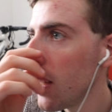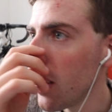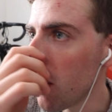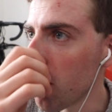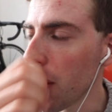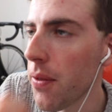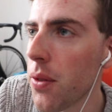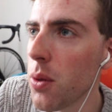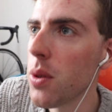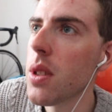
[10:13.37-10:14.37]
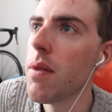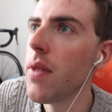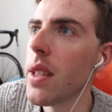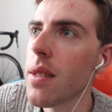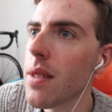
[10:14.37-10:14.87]
Now, my first
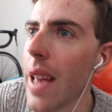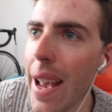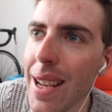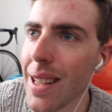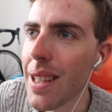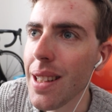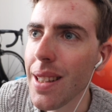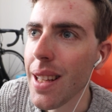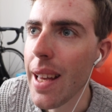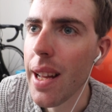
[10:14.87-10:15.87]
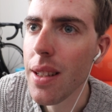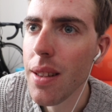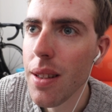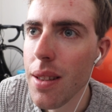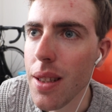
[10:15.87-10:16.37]
event technically in the
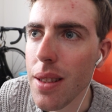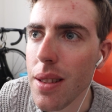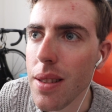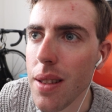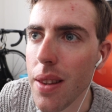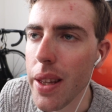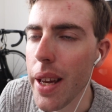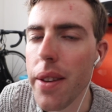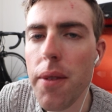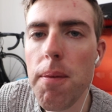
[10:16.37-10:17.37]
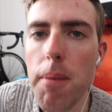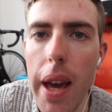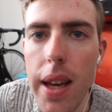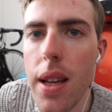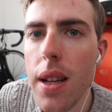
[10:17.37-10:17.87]
calendar is at the end of
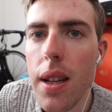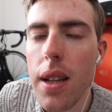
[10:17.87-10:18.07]
May.